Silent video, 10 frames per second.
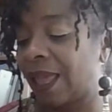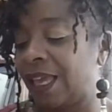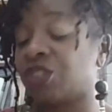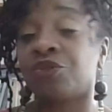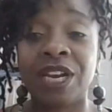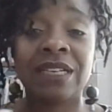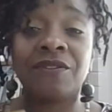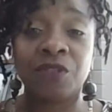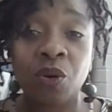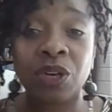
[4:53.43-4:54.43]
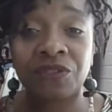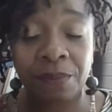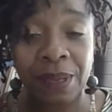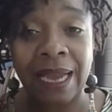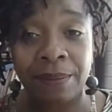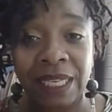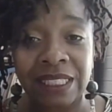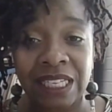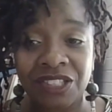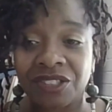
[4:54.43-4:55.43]
is written, of course, for Black
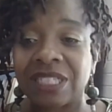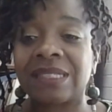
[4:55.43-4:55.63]
men teachers.